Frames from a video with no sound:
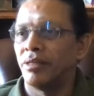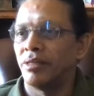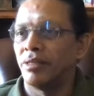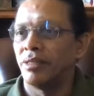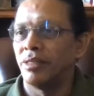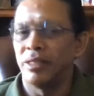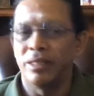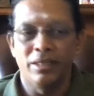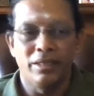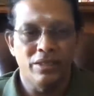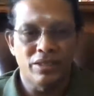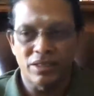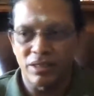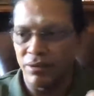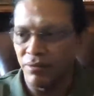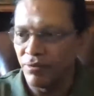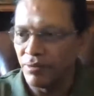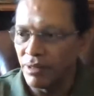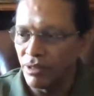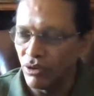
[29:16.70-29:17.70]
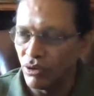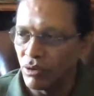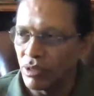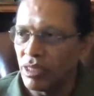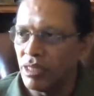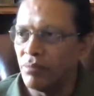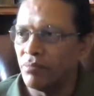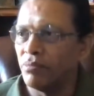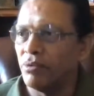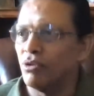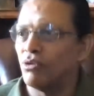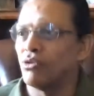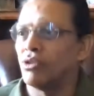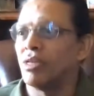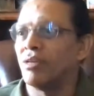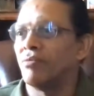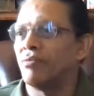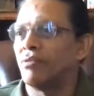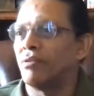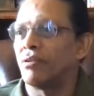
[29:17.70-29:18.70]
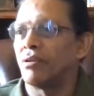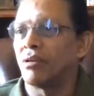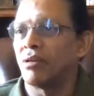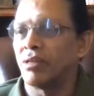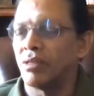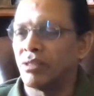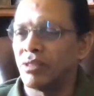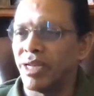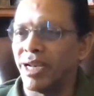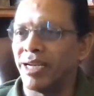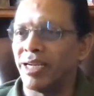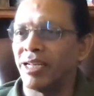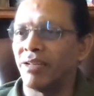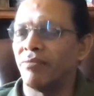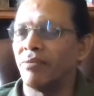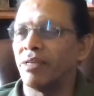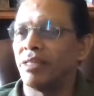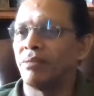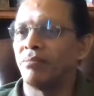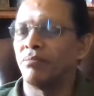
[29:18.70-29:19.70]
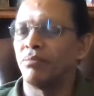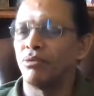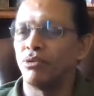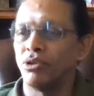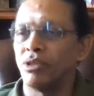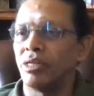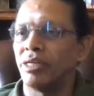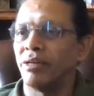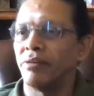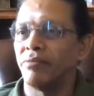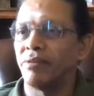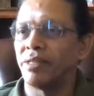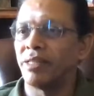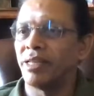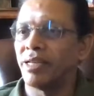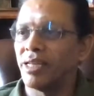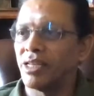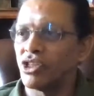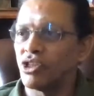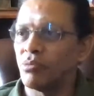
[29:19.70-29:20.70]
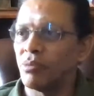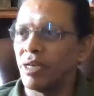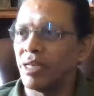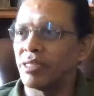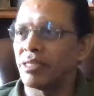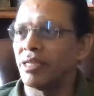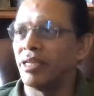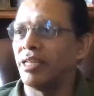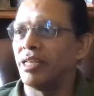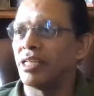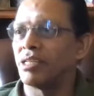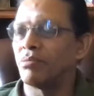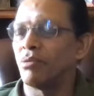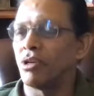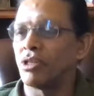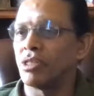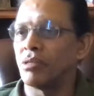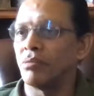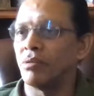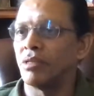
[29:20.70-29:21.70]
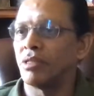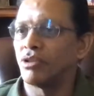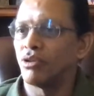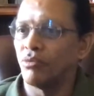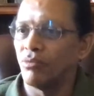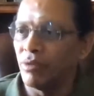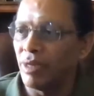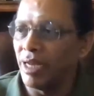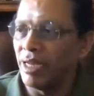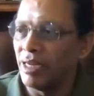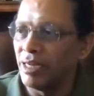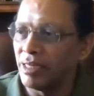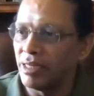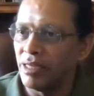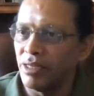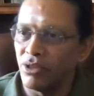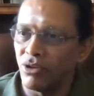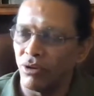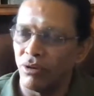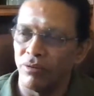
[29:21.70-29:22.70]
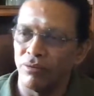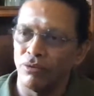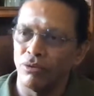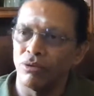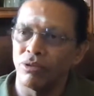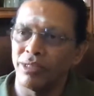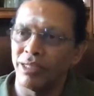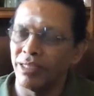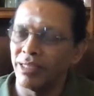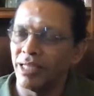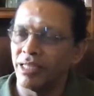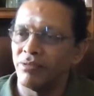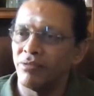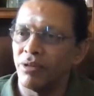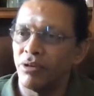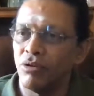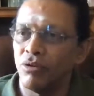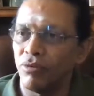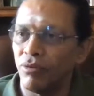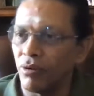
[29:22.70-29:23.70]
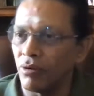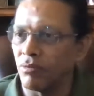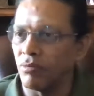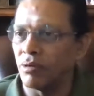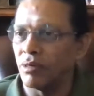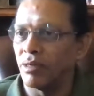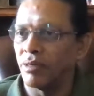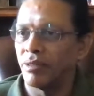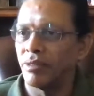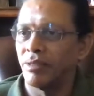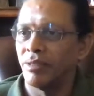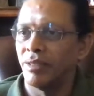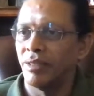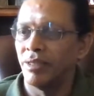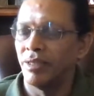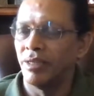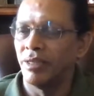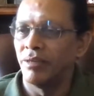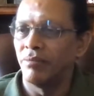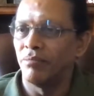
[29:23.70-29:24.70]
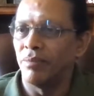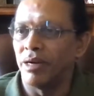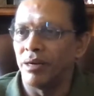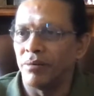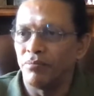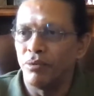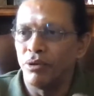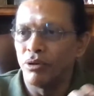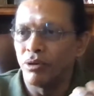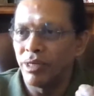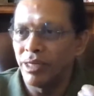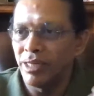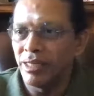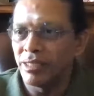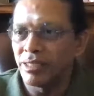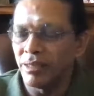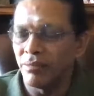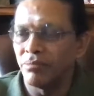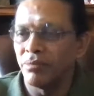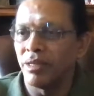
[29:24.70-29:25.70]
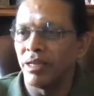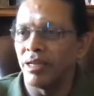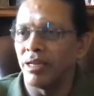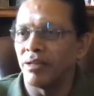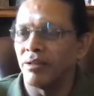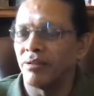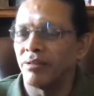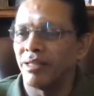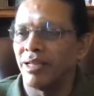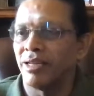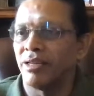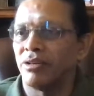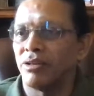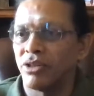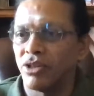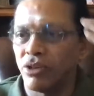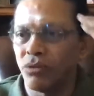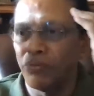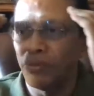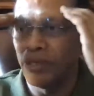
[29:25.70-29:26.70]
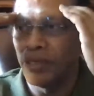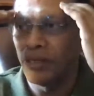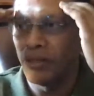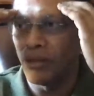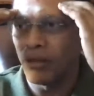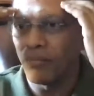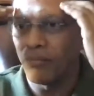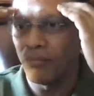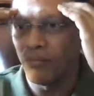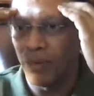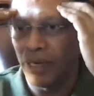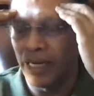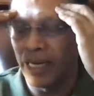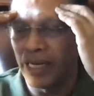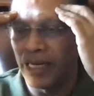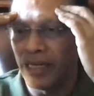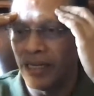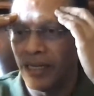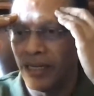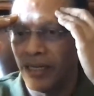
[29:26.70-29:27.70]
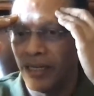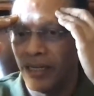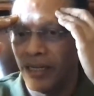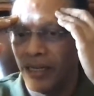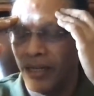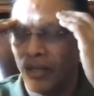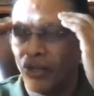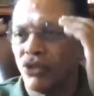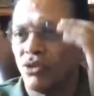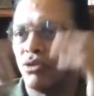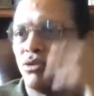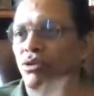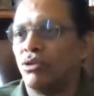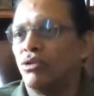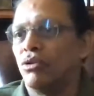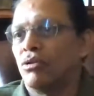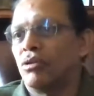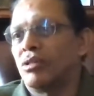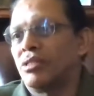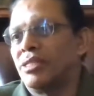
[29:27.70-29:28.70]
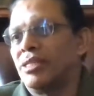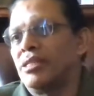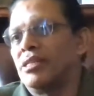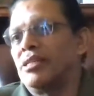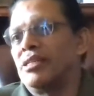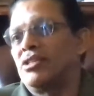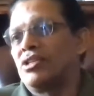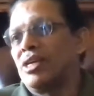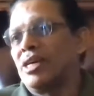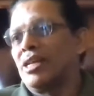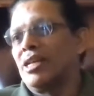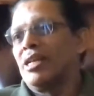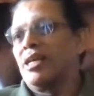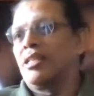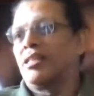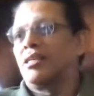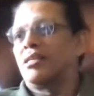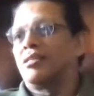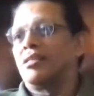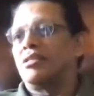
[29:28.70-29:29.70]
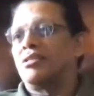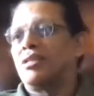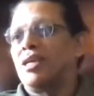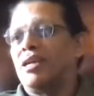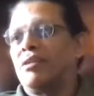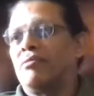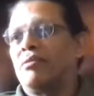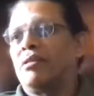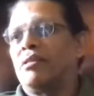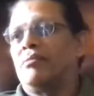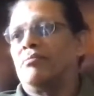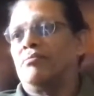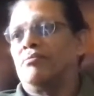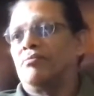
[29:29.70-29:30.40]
The stuff that you keep using for chanting Vedam Puja, everything has to be as clean as possible. So I'll teach all of those things as we go forward. But purity is something that should be in your mind. So you don't sit in a chair like this and chant Vedam.